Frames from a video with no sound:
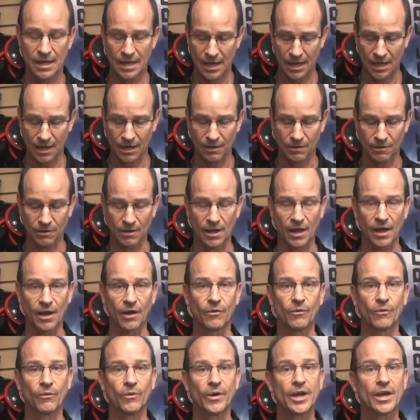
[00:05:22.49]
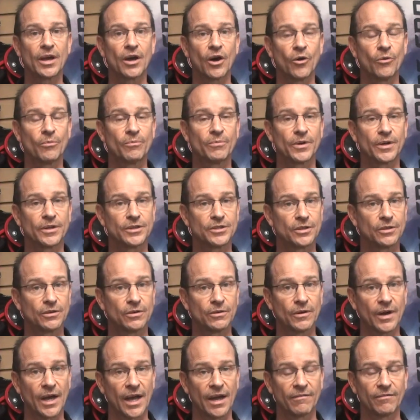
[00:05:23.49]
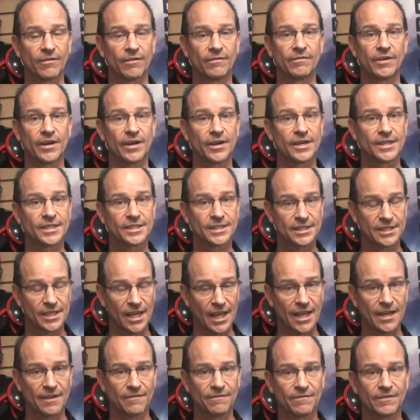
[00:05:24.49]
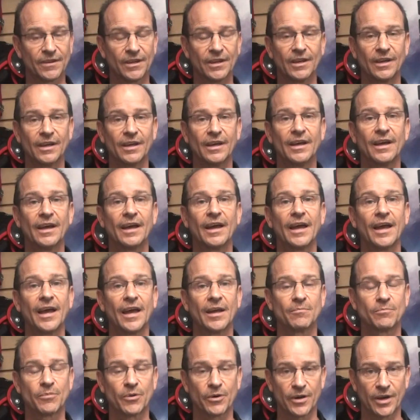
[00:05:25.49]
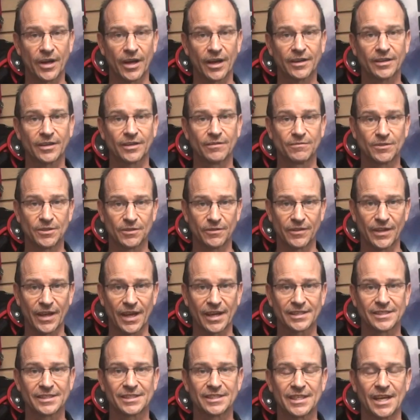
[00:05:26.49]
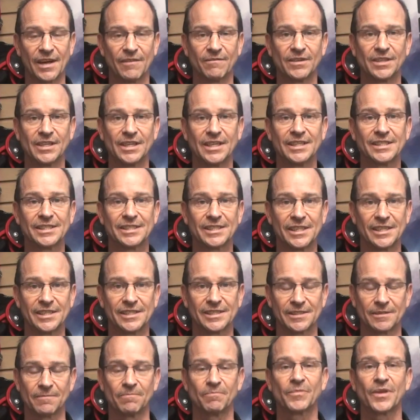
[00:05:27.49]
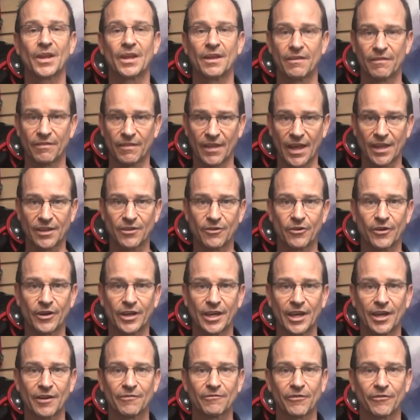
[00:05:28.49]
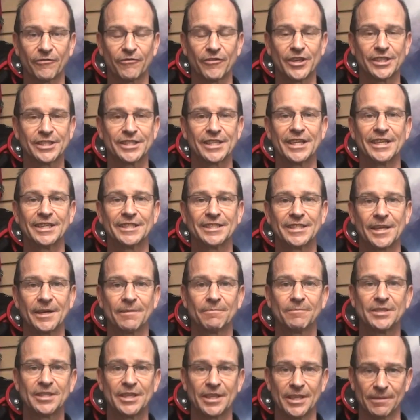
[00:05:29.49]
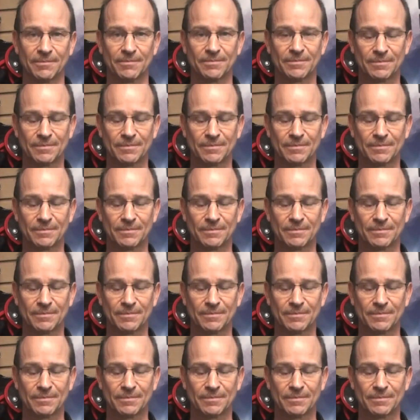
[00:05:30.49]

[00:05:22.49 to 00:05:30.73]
and we hope that you have a very safe and productive 2017 season. Thank you again for visiting Tim Tip.